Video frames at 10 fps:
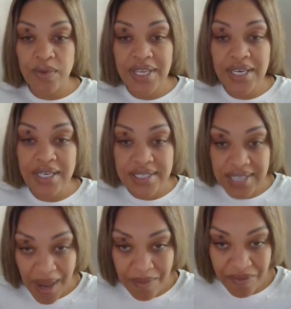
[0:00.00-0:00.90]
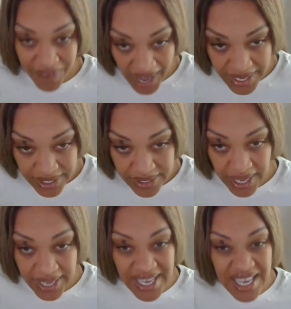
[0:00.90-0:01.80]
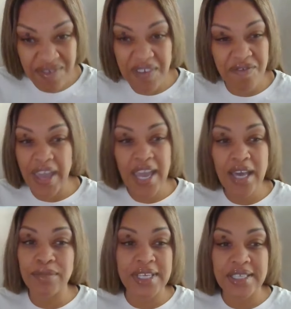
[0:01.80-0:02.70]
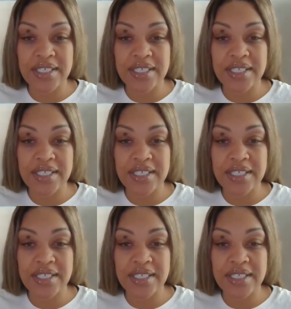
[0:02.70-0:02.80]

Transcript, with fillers: We needed to stop right. fighting. Like even yes,